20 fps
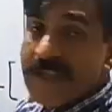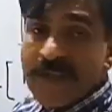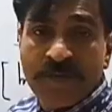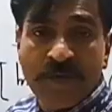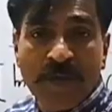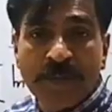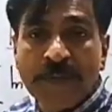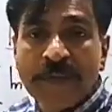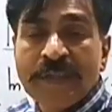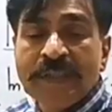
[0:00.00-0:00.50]

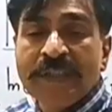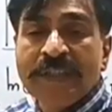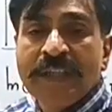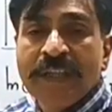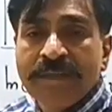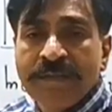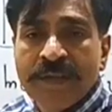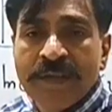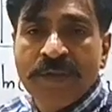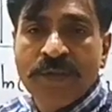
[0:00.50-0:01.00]
transform was
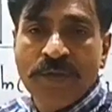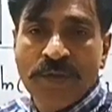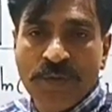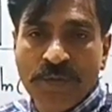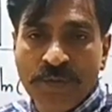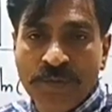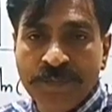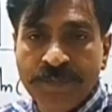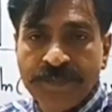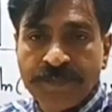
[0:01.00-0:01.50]
given to
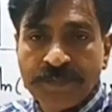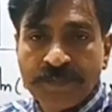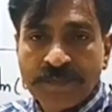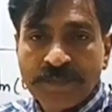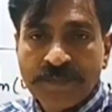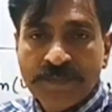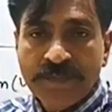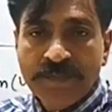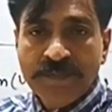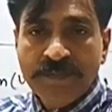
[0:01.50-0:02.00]
you,
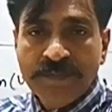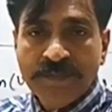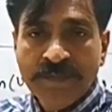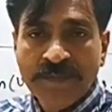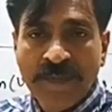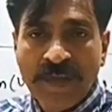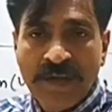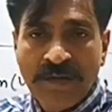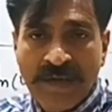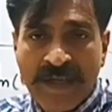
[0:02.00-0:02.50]

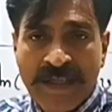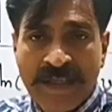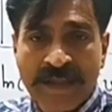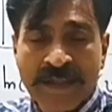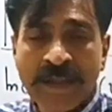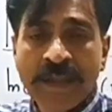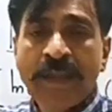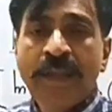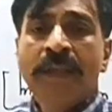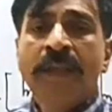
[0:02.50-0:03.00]

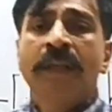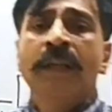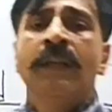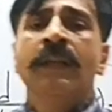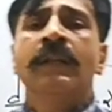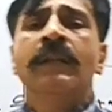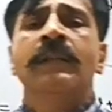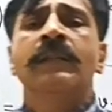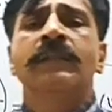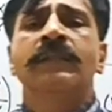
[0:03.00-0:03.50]
right?
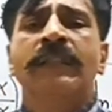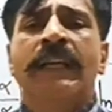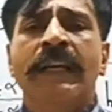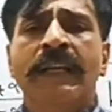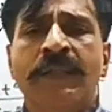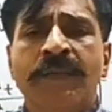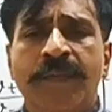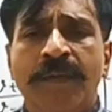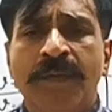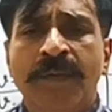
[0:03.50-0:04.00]

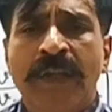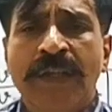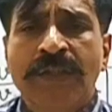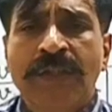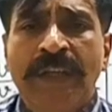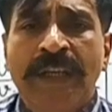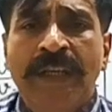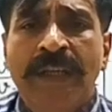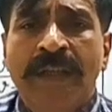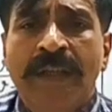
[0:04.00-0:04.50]
Thanks for
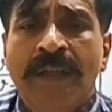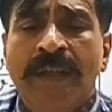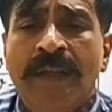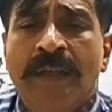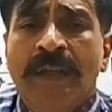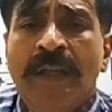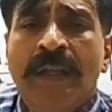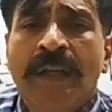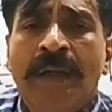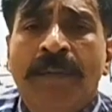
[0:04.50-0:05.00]
watching.
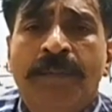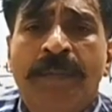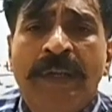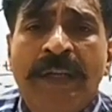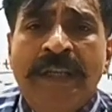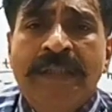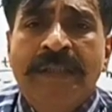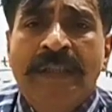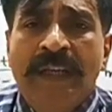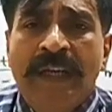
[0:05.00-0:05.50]

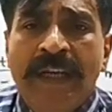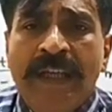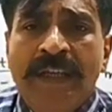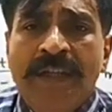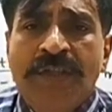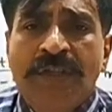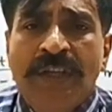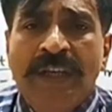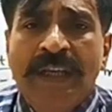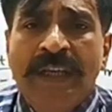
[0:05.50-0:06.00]
Please
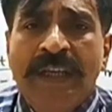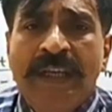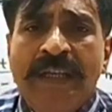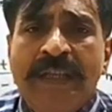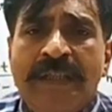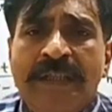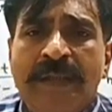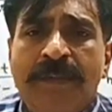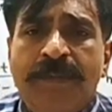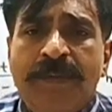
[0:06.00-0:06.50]
like, share
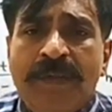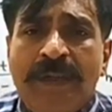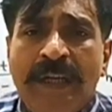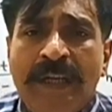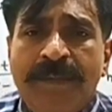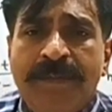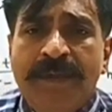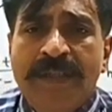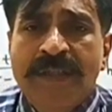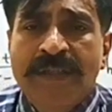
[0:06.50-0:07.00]
and
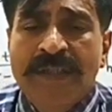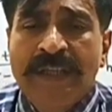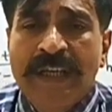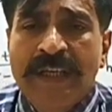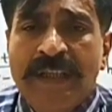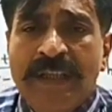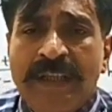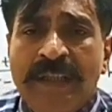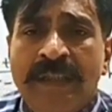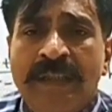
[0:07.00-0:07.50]
subscribe this
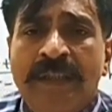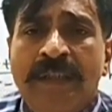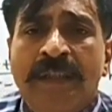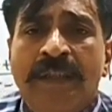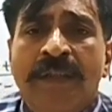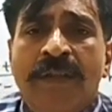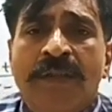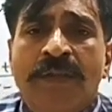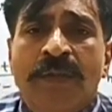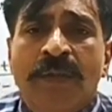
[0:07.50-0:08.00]
channel
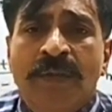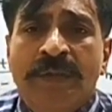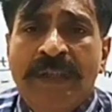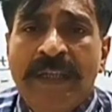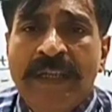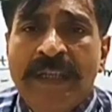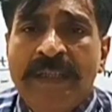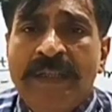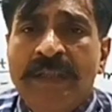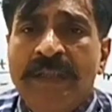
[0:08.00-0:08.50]
so
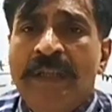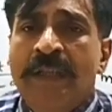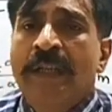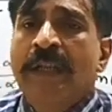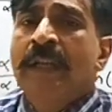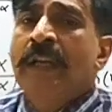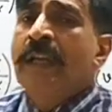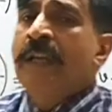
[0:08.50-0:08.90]
that